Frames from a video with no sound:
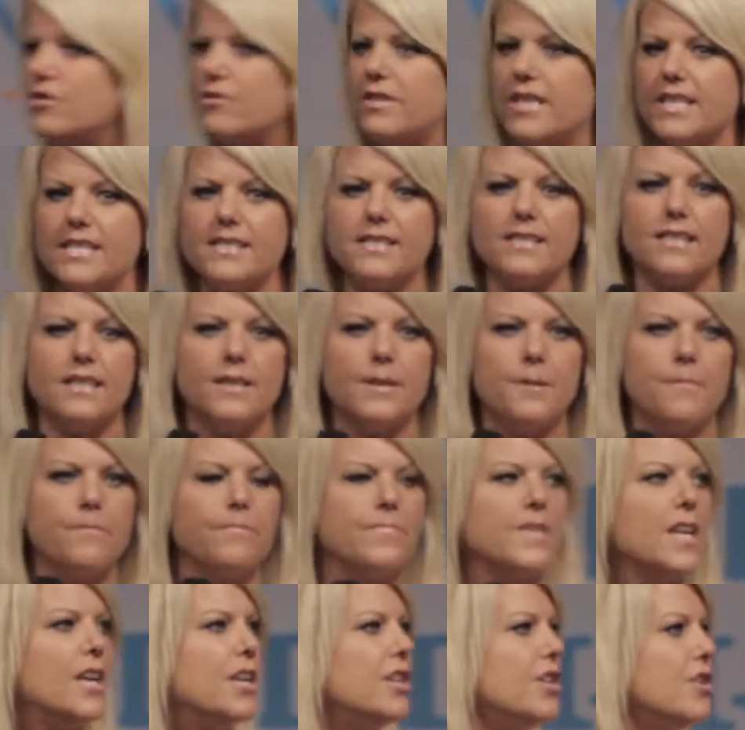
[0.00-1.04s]
do this.
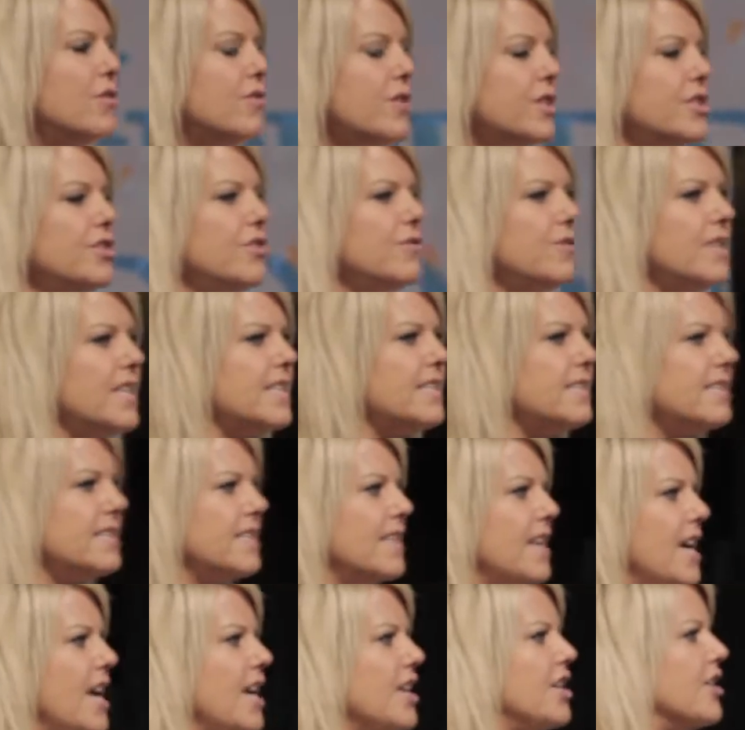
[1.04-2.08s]
You can do this.
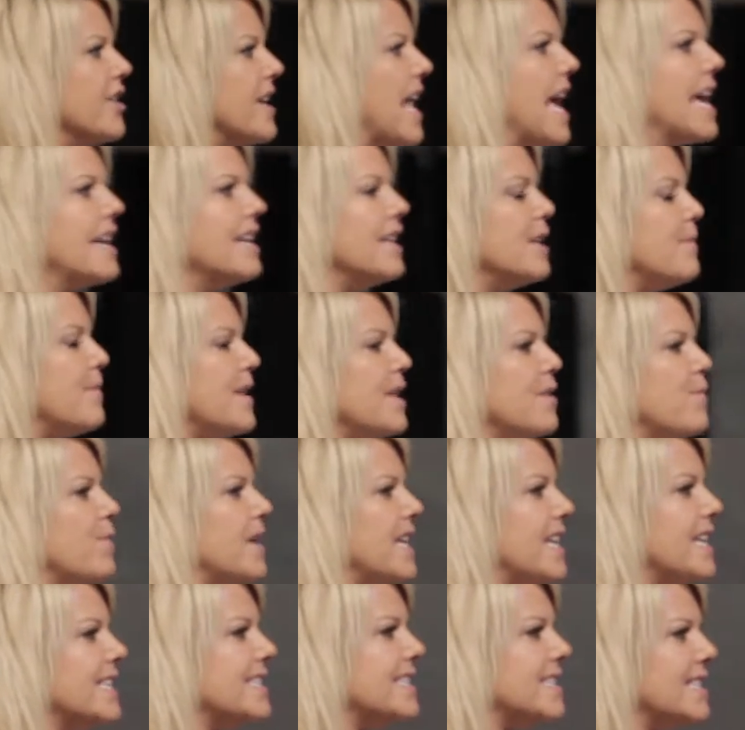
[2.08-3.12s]
You're not going to be the
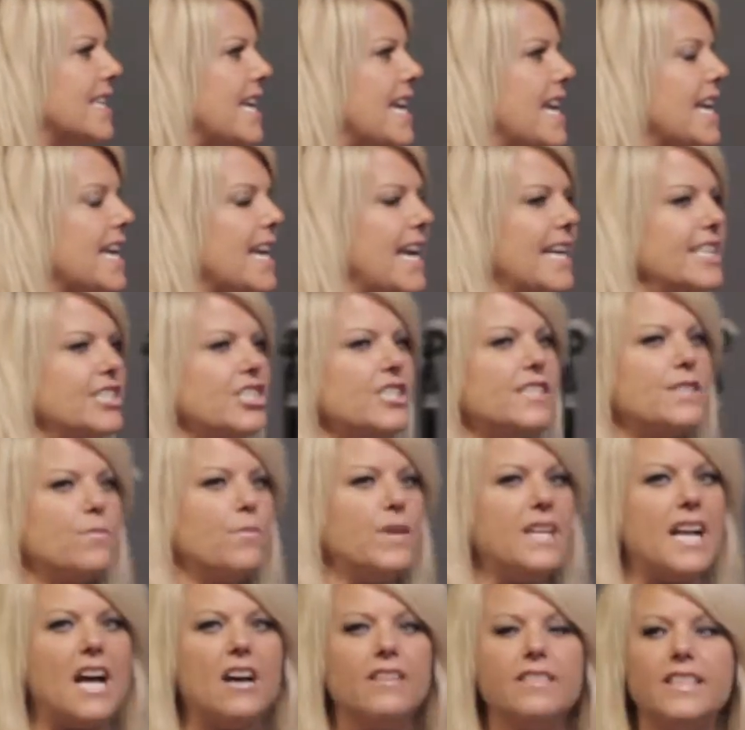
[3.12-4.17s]
weakest link, and just
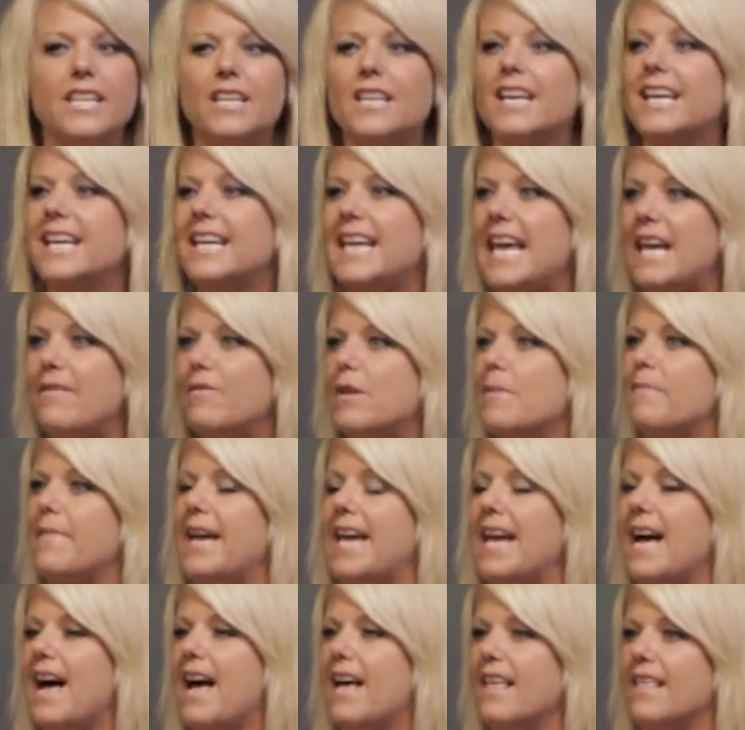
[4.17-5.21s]
went out there and gave it
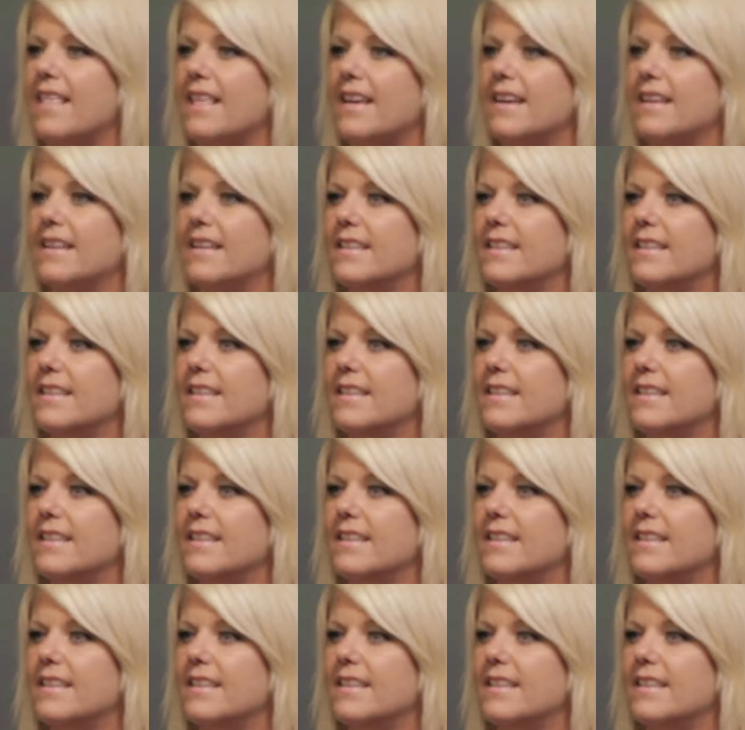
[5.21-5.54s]
my all.